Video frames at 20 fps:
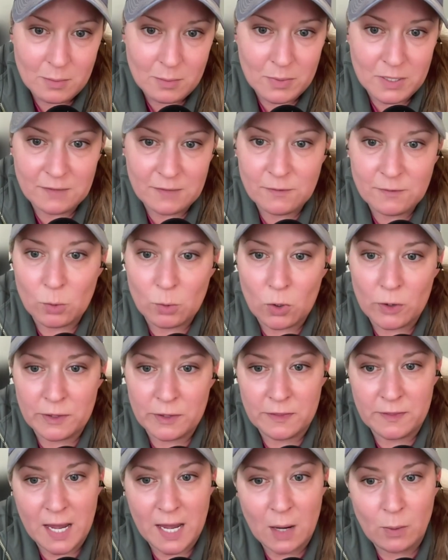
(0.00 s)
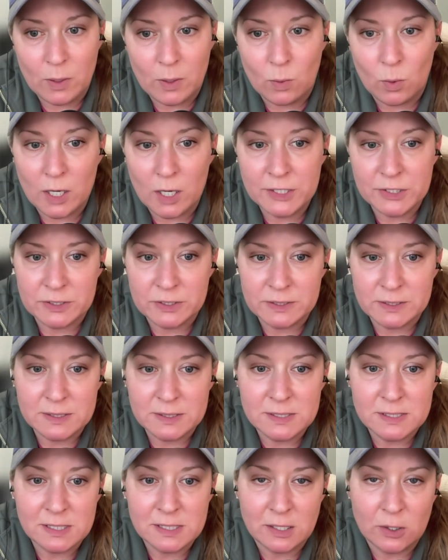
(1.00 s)
But even more than that, we worked on
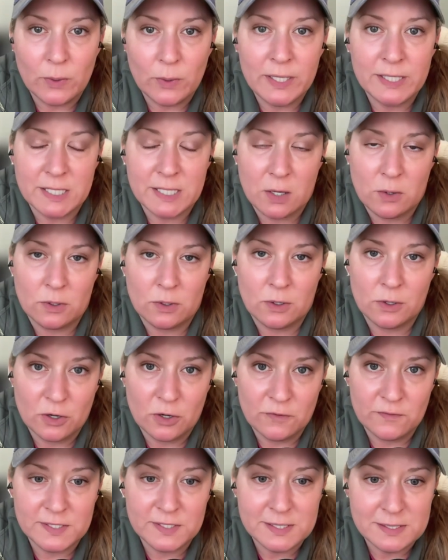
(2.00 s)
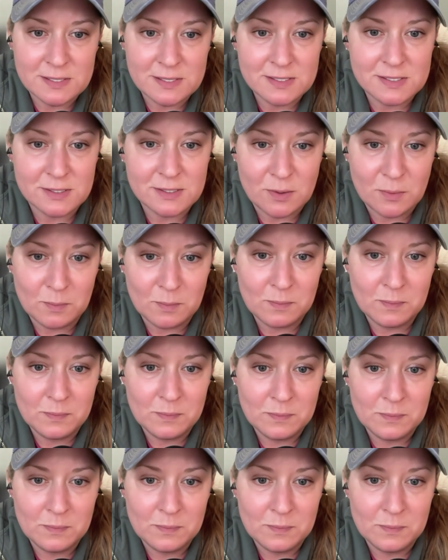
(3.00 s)
slowing down her nervous system,